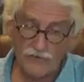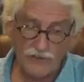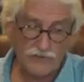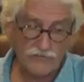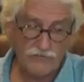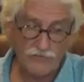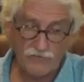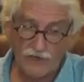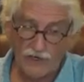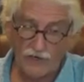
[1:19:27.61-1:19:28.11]

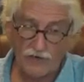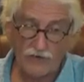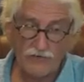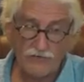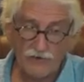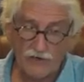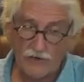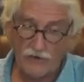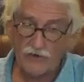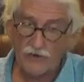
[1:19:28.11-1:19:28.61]
this very,
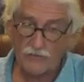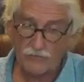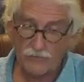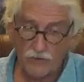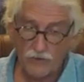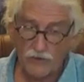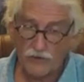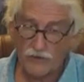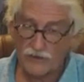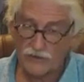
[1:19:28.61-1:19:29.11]
very
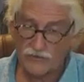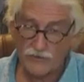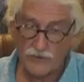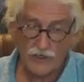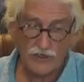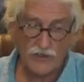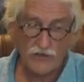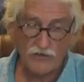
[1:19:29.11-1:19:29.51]
importantly, sweetheart.